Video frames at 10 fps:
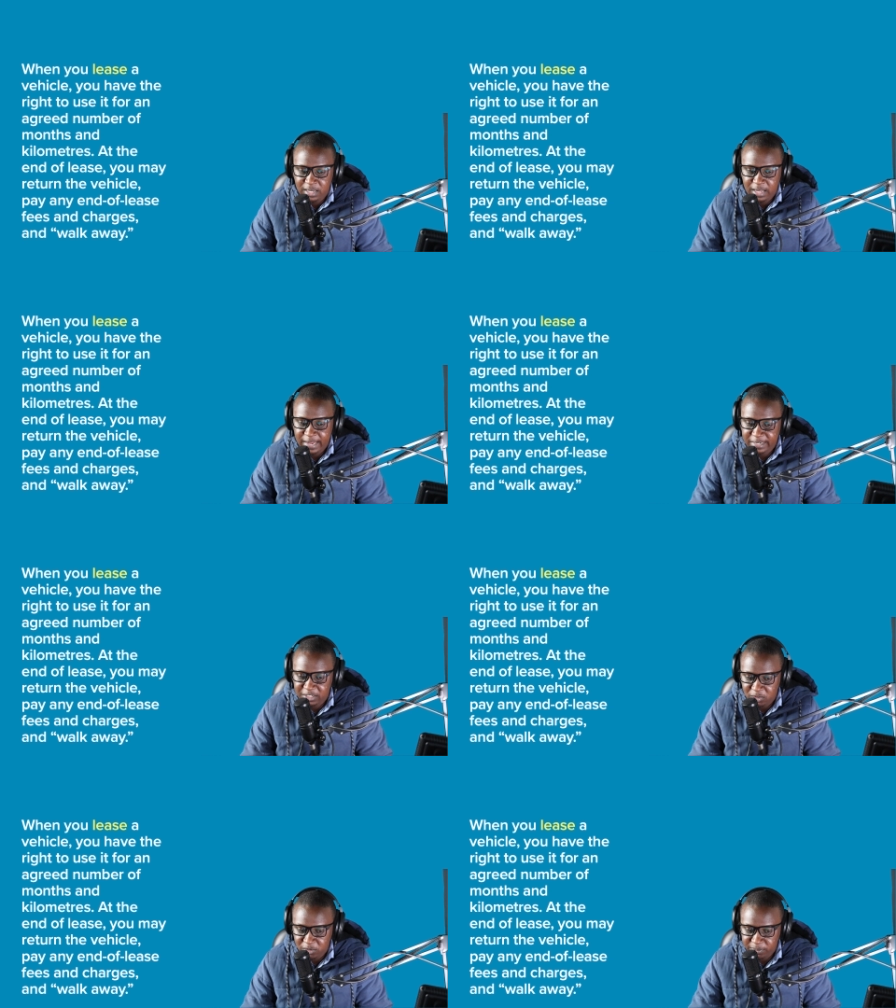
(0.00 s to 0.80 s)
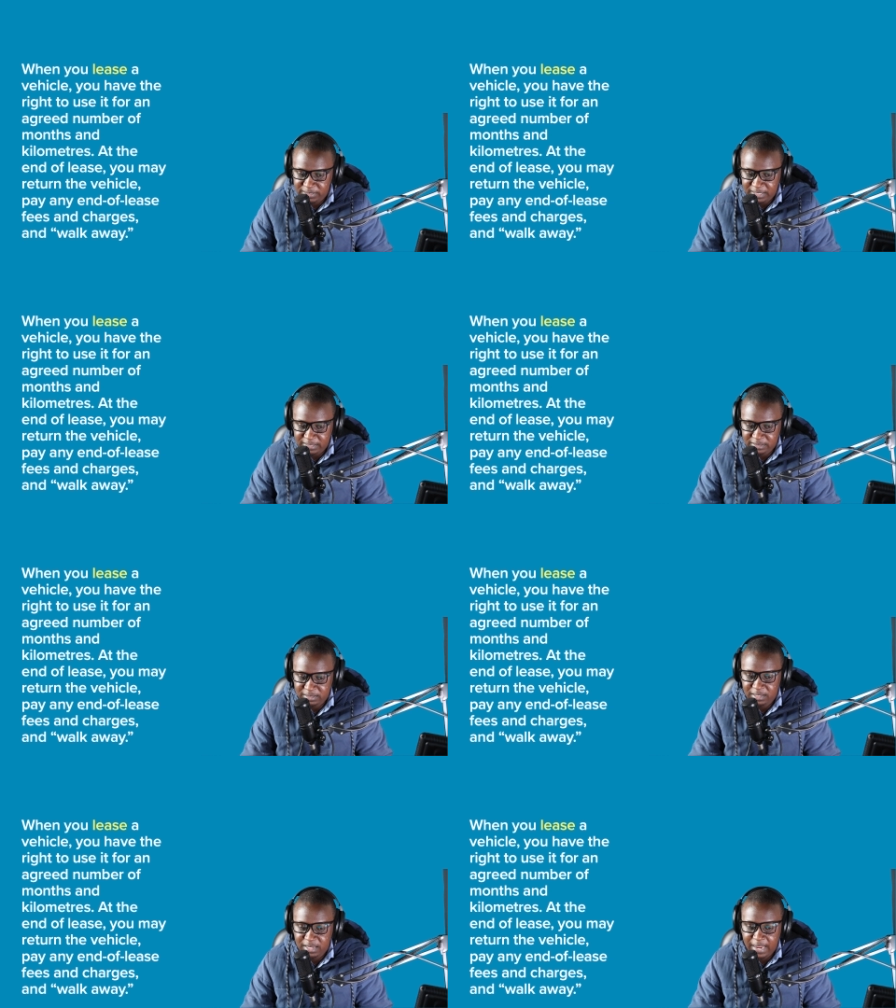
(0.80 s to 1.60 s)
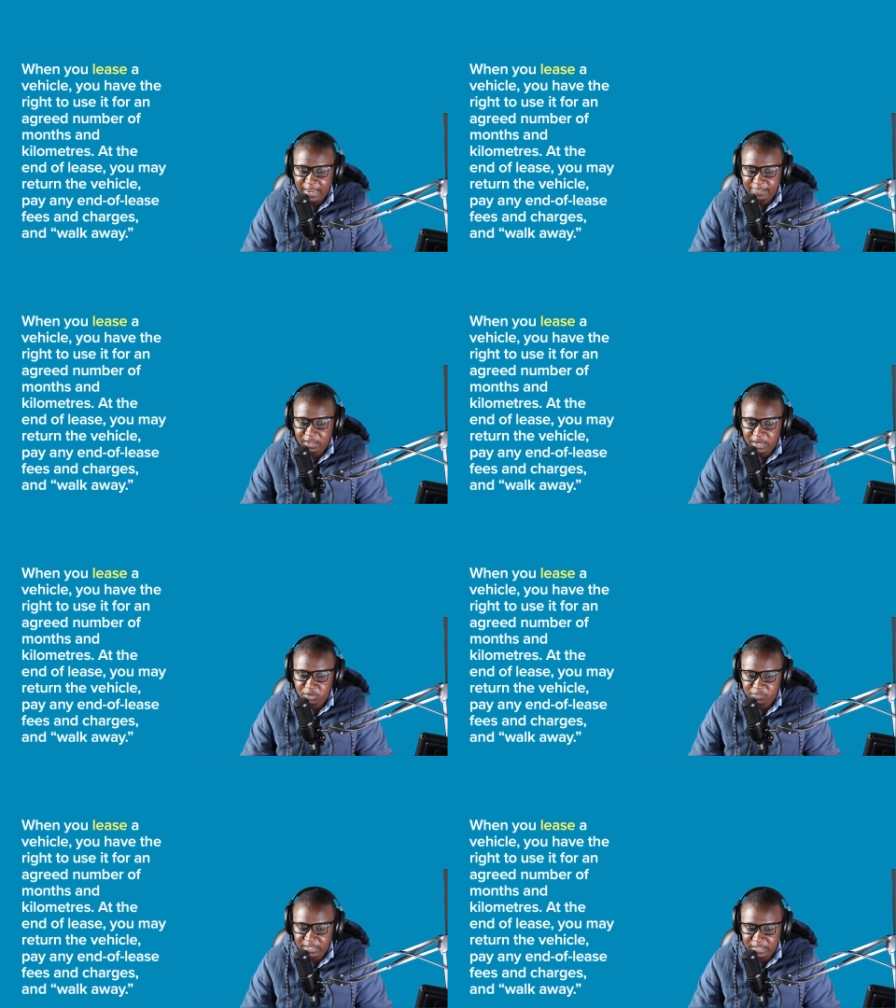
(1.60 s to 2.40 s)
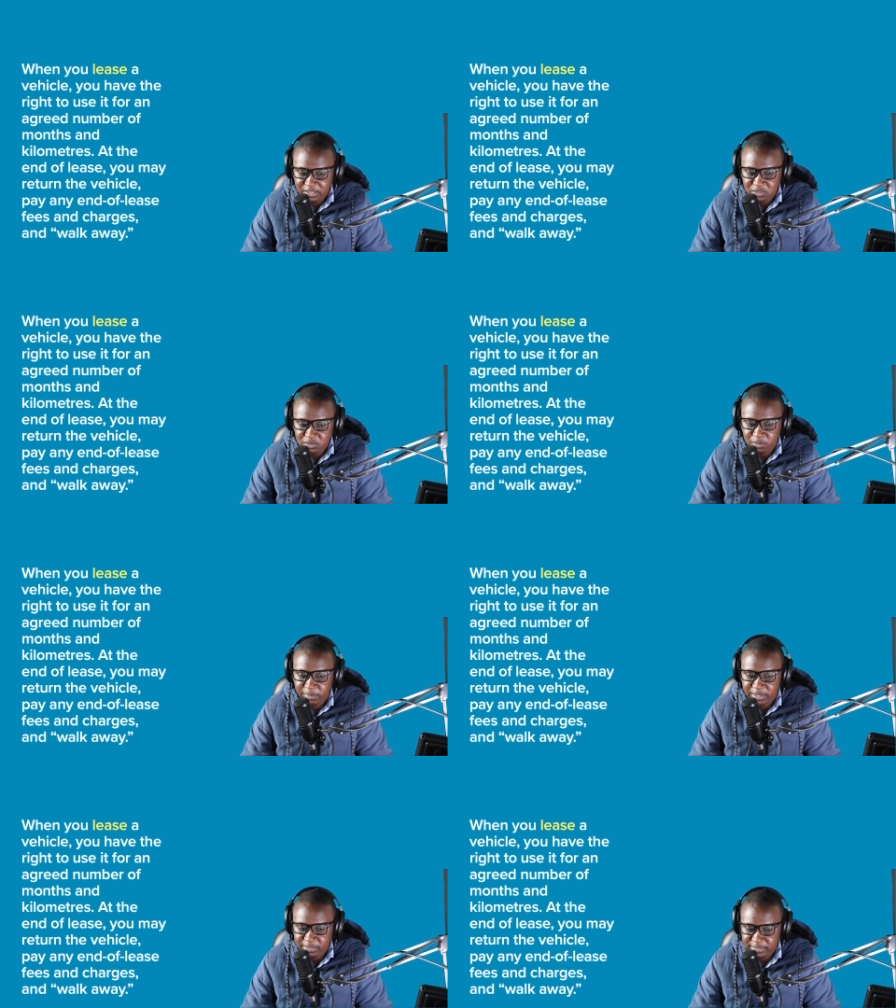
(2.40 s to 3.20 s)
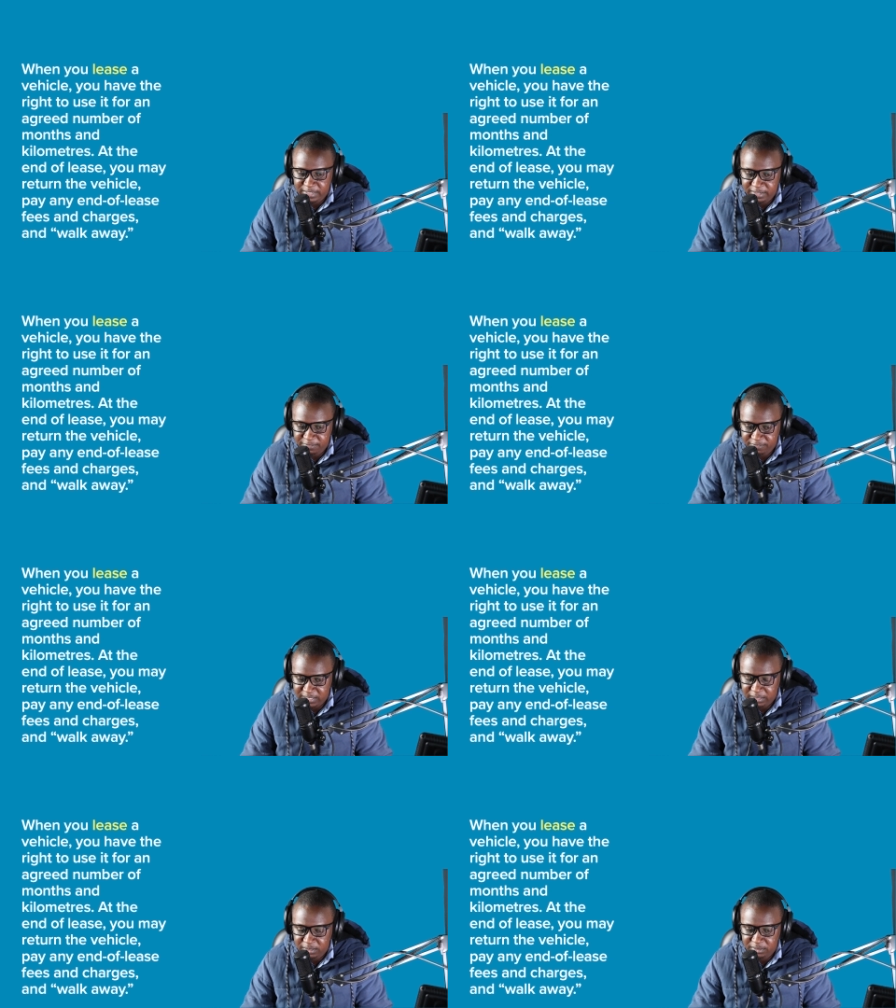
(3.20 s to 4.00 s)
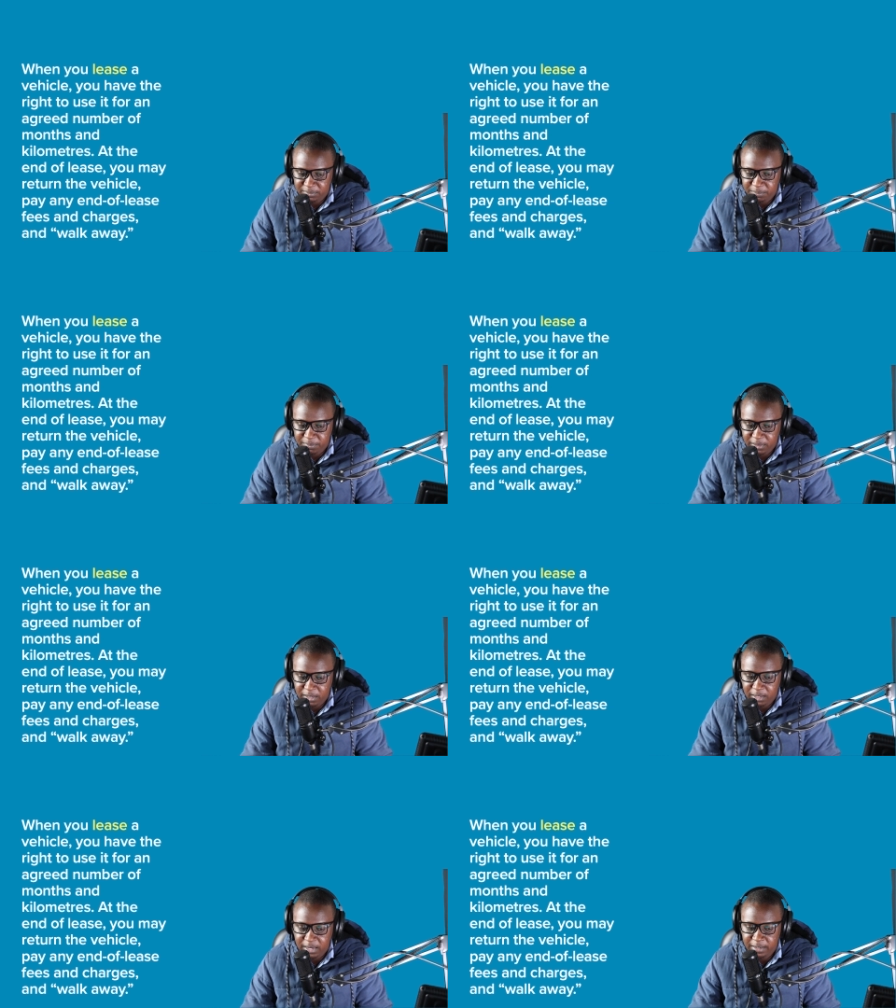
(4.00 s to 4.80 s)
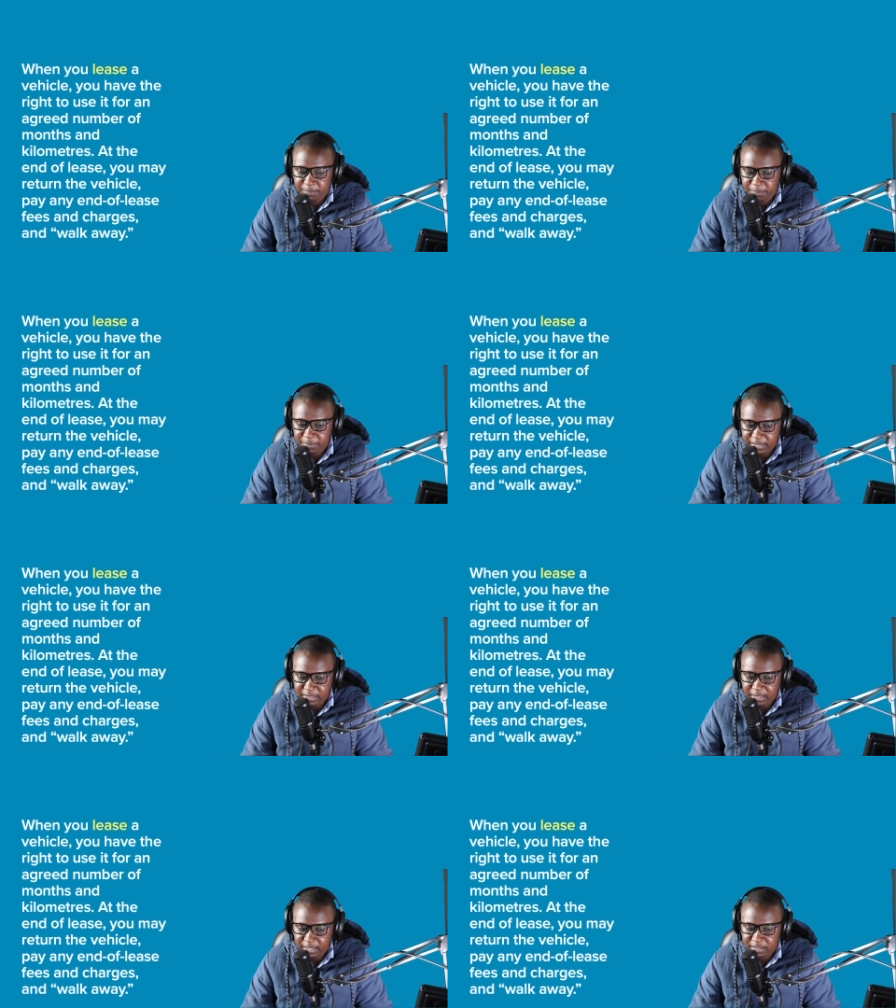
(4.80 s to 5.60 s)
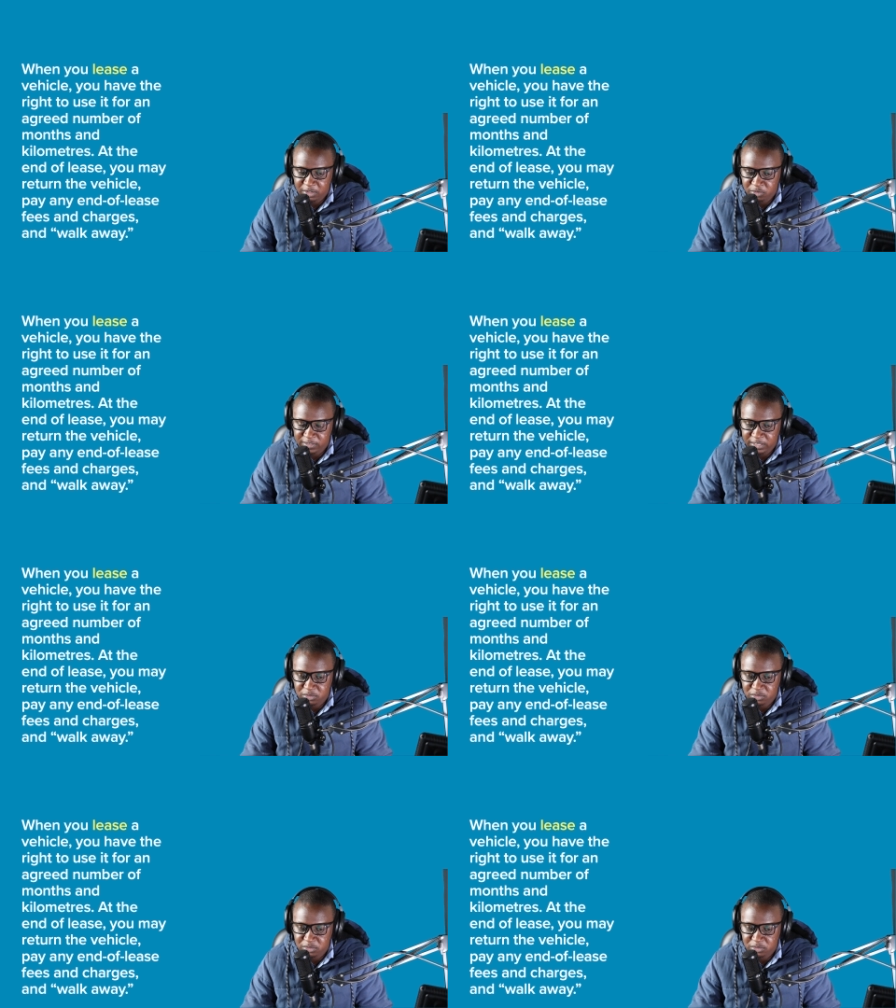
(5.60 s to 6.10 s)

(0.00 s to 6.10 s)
and kilometers. At the end of the lease, you may return the vehicle and pay at the end of the lease.